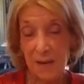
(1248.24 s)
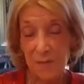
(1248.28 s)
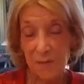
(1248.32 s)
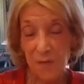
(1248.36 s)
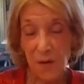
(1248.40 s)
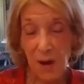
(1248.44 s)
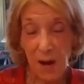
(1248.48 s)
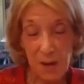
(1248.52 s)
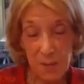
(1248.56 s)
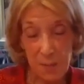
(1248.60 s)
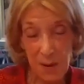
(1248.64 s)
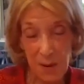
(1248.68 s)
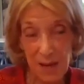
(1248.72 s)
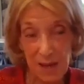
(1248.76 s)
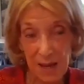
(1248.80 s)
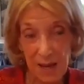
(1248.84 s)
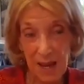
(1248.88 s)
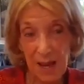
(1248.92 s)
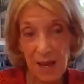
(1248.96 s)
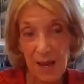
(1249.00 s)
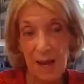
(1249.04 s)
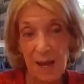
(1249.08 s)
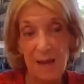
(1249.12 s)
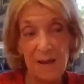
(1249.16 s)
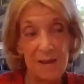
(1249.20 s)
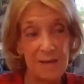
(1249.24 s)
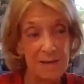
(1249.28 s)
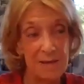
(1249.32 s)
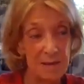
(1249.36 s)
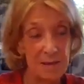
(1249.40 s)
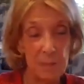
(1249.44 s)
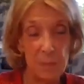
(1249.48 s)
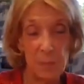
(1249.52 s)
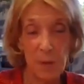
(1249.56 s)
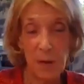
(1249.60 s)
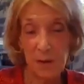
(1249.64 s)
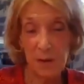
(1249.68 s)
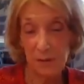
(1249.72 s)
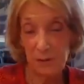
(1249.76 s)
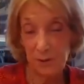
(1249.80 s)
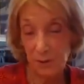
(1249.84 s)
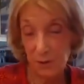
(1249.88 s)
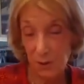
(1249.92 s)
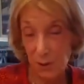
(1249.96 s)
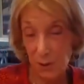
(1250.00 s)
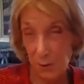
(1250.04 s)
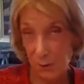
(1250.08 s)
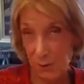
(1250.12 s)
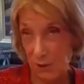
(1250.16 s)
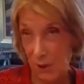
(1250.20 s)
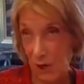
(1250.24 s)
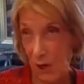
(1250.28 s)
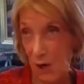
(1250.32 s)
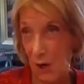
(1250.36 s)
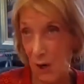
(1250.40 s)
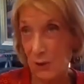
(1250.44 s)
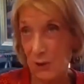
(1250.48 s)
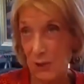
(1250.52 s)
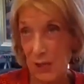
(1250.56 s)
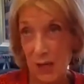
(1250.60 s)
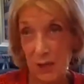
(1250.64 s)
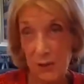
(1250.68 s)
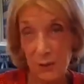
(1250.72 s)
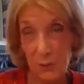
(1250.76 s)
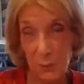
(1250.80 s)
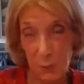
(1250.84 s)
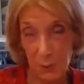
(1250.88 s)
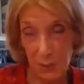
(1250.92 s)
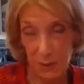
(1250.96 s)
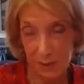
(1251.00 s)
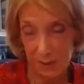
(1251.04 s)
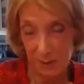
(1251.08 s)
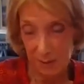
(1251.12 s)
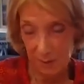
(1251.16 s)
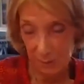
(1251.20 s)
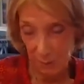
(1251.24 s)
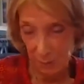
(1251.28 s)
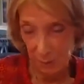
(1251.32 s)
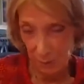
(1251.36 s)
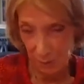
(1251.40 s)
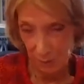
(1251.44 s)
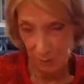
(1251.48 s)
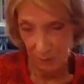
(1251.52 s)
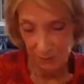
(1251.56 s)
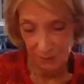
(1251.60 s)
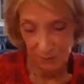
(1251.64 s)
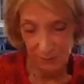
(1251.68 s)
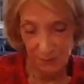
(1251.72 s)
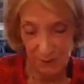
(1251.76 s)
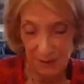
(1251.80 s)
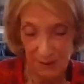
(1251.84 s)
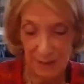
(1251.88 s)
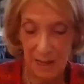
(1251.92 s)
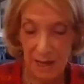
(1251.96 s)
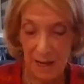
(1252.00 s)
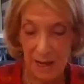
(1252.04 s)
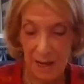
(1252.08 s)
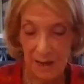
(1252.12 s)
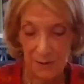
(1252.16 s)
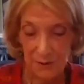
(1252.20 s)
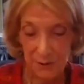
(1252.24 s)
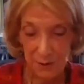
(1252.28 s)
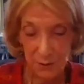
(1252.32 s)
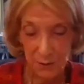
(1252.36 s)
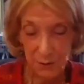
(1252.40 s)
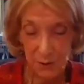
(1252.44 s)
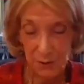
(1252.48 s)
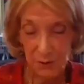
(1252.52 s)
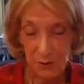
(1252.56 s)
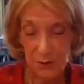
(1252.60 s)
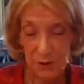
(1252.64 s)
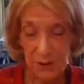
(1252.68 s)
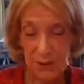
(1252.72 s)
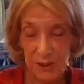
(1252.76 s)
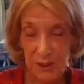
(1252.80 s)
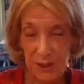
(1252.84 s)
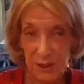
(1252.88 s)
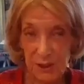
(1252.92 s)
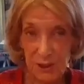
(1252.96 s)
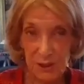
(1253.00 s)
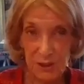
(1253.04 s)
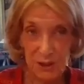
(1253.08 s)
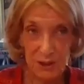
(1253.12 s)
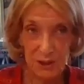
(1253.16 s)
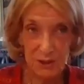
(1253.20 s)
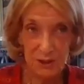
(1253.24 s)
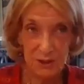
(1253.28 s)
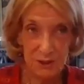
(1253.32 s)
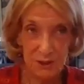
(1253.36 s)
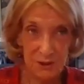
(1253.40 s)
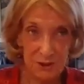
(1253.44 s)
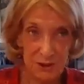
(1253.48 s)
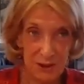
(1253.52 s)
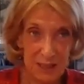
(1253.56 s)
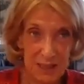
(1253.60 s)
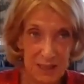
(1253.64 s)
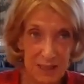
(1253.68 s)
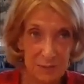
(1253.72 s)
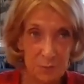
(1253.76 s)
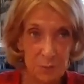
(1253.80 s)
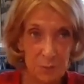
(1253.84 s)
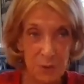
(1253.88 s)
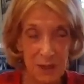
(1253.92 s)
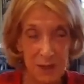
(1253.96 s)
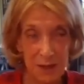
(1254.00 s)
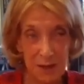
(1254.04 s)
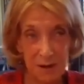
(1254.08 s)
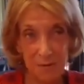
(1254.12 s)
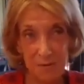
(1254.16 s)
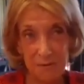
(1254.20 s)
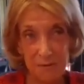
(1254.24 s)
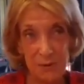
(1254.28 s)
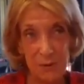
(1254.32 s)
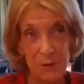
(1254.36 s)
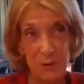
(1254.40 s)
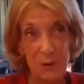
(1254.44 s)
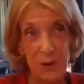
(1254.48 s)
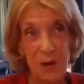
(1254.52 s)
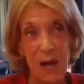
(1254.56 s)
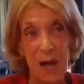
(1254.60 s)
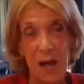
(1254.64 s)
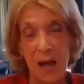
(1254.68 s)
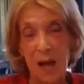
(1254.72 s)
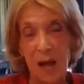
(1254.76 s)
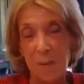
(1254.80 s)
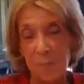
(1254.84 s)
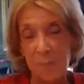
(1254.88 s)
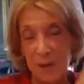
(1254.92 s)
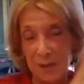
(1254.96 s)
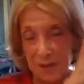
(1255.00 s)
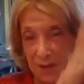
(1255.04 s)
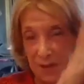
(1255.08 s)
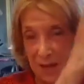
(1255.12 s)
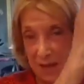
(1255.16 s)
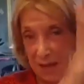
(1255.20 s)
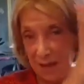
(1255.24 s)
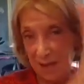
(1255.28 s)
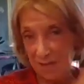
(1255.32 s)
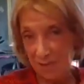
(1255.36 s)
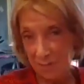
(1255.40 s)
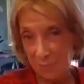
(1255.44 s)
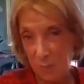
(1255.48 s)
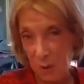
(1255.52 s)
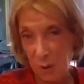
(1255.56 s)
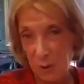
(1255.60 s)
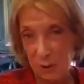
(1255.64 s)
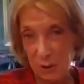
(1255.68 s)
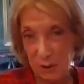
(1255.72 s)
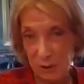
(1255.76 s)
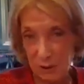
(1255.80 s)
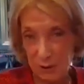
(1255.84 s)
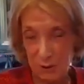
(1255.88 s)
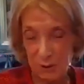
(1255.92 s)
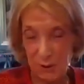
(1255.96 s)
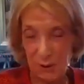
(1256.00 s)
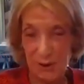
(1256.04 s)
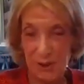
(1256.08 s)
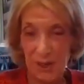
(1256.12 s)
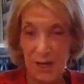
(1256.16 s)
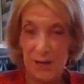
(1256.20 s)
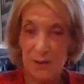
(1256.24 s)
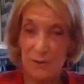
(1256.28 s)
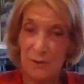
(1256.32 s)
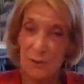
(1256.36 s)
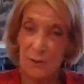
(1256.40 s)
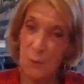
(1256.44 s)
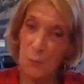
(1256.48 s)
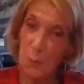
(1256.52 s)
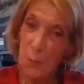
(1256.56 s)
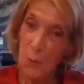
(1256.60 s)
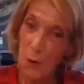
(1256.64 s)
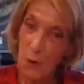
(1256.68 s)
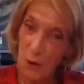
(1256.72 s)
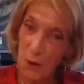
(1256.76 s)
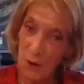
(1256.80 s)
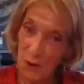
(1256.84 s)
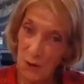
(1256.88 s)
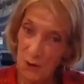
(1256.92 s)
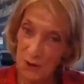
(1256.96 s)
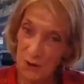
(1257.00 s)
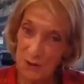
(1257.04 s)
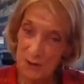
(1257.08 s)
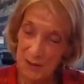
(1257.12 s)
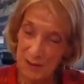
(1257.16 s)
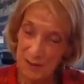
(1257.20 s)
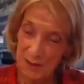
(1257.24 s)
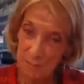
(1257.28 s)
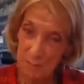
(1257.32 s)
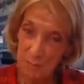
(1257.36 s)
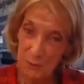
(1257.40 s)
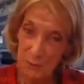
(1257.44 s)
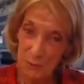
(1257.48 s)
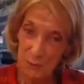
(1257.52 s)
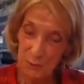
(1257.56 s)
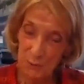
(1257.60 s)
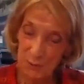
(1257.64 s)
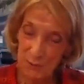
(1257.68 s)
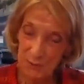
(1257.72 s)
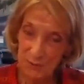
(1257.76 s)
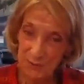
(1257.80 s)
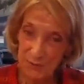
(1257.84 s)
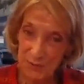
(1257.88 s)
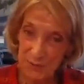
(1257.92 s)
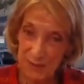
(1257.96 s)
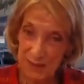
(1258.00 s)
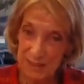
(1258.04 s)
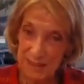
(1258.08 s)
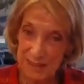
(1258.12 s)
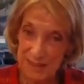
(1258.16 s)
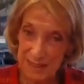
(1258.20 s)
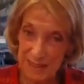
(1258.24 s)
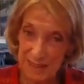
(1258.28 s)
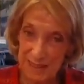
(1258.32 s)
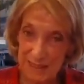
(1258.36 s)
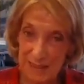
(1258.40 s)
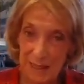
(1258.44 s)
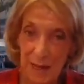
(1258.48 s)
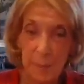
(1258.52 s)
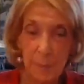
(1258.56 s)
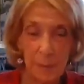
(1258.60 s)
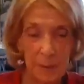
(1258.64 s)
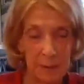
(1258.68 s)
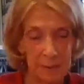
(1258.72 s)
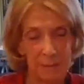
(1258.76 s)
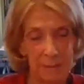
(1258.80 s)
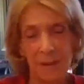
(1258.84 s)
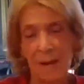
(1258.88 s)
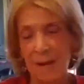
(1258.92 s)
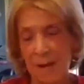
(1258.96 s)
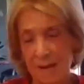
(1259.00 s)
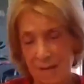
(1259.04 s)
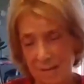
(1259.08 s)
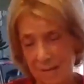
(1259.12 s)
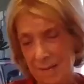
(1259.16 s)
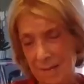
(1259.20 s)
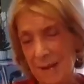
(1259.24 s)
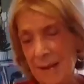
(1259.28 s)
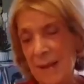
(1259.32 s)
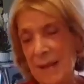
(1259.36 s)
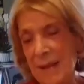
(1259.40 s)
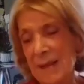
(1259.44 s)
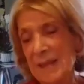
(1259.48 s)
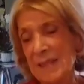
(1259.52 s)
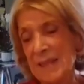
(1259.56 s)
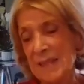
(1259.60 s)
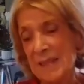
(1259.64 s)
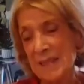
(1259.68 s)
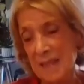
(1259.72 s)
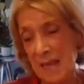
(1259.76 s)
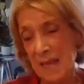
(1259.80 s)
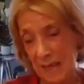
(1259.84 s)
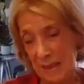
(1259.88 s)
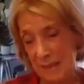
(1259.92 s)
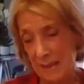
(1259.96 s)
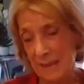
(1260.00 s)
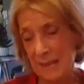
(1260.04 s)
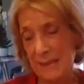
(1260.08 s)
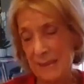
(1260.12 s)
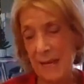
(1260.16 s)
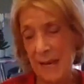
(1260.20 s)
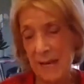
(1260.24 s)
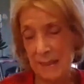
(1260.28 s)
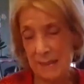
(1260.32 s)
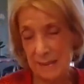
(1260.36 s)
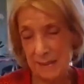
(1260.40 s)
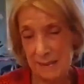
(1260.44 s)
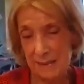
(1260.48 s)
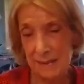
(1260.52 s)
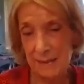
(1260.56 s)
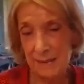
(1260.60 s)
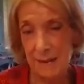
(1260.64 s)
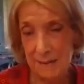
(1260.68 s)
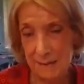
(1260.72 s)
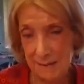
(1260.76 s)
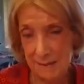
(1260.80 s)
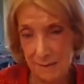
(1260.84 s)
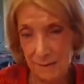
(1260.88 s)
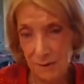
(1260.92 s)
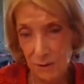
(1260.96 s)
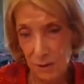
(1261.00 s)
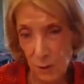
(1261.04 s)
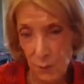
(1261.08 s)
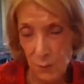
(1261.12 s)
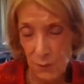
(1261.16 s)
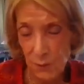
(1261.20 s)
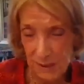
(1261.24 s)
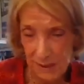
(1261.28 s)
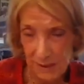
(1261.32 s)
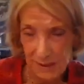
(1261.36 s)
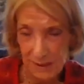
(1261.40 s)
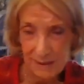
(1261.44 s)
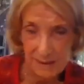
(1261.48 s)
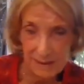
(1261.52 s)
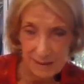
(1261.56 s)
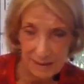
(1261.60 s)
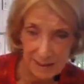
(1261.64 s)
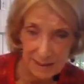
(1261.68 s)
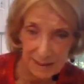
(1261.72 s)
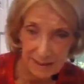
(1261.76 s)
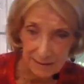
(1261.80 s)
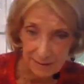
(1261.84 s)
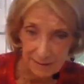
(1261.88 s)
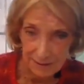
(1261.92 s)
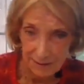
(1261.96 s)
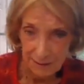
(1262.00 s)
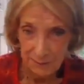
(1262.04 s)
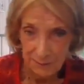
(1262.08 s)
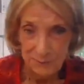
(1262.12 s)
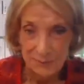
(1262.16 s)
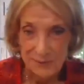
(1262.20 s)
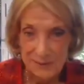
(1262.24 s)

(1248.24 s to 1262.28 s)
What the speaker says: if I may add, the bungalows are decorated beautifully. They're air conditioned, there's heat, whatever, but they have posters on the wall and beautifully set. I mean, it's not exactly like going in a tent.